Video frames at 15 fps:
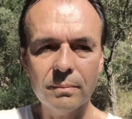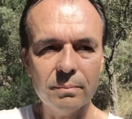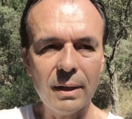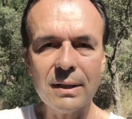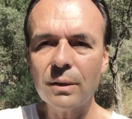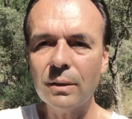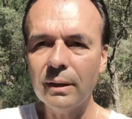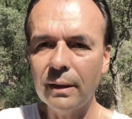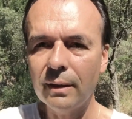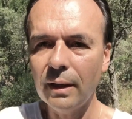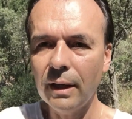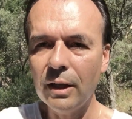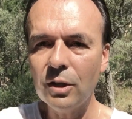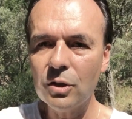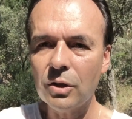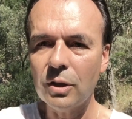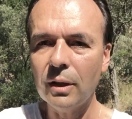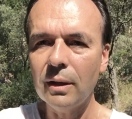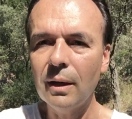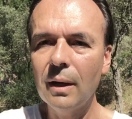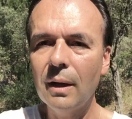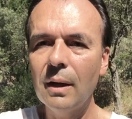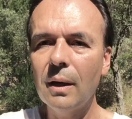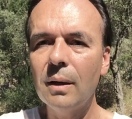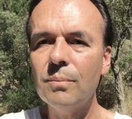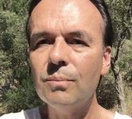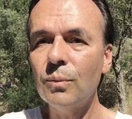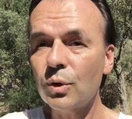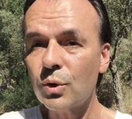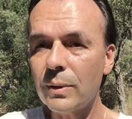masculine energy,
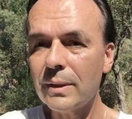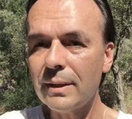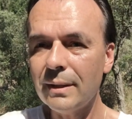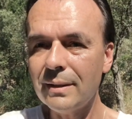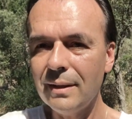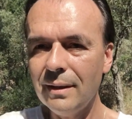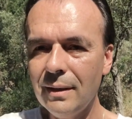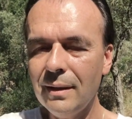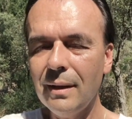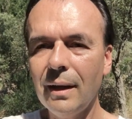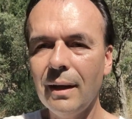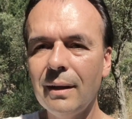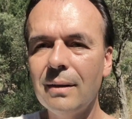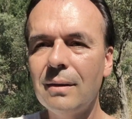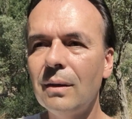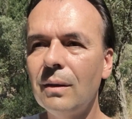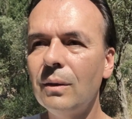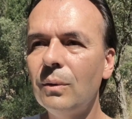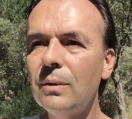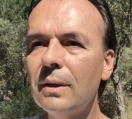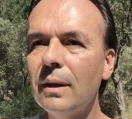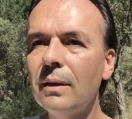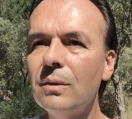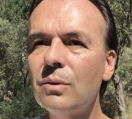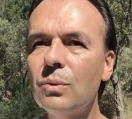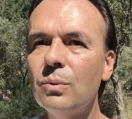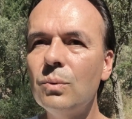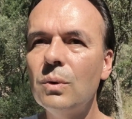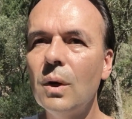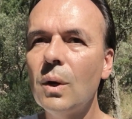motricity, and you tend
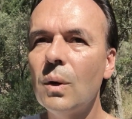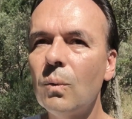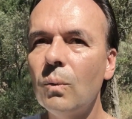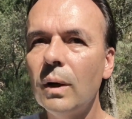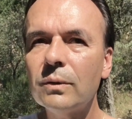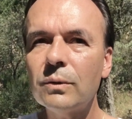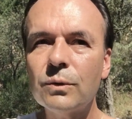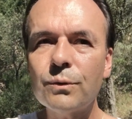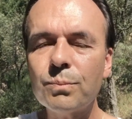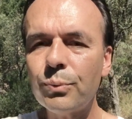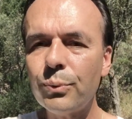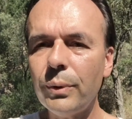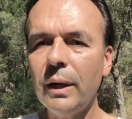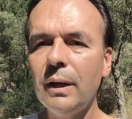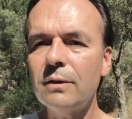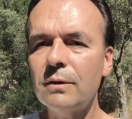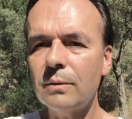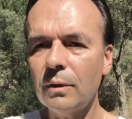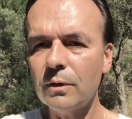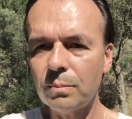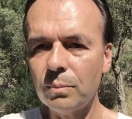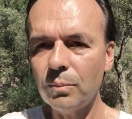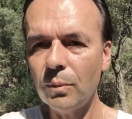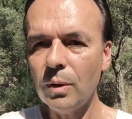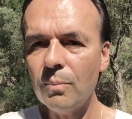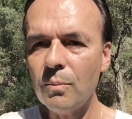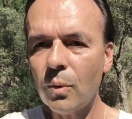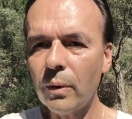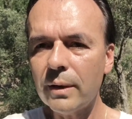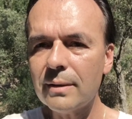to want to spread a
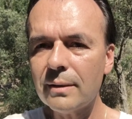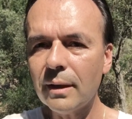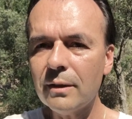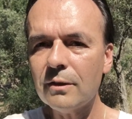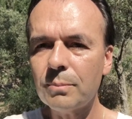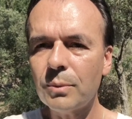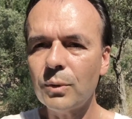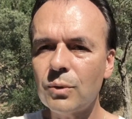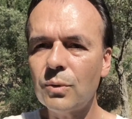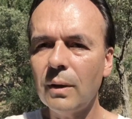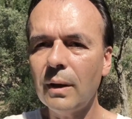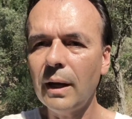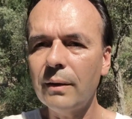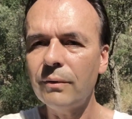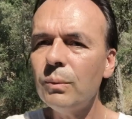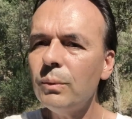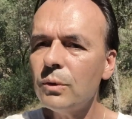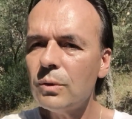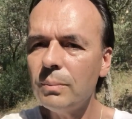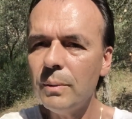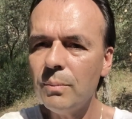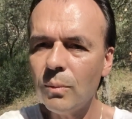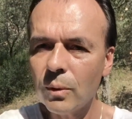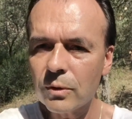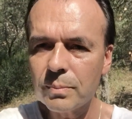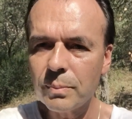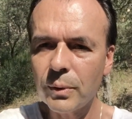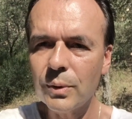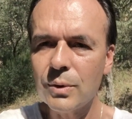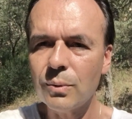more intense spiritual life. You want to be more
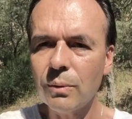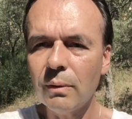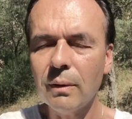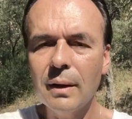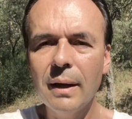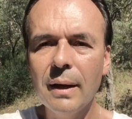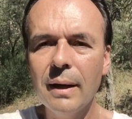spiritual.